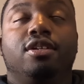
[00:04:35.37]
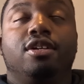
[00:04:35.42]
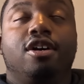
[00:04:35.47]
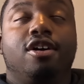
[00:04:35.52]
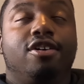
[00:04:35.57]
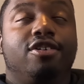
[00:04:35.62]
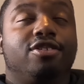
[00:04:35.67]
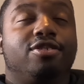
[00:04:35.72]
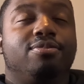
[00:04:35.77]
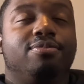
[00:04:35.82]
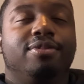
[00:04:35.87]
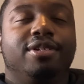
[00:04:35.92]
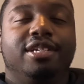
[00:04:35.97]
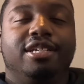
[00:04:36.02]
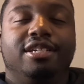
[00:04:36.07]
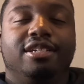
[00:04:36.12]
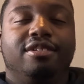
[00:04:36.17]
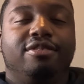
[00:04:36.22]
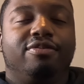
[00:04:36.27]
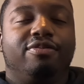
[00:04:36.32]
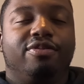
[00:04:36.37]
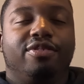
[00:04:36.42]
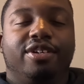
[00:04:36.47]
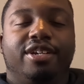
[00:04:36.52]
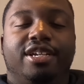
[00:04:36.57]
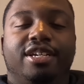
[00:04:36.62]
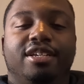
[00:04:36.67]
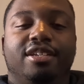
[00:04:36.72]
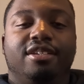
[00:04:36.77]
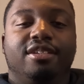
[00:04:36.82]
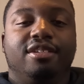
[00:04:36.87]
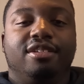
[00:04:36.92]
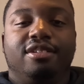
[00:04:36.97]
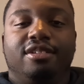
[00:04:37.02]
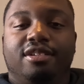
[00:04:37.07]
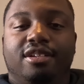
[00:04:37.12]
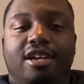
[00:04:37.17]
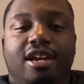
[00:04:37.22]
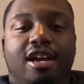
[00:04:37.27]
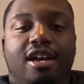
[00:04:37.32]
cost me
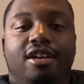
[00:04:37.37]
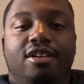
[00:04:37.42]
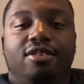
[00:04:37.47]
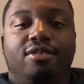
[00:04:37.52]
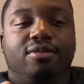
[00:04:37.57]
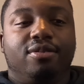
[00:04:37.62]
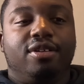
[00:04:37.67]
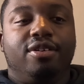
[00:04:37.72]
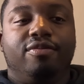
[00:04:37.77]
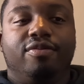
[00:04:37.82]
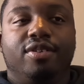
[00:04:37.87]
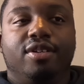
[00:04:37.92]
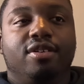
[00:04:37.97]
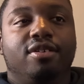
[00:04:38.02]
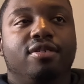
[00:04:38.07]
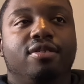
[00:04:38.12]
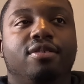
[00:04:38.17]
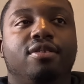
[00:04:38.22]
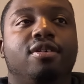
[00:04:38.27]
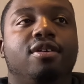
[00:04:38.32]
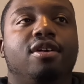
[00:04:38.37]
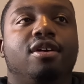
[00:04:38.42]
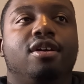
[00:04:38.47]
freaking I don't even know,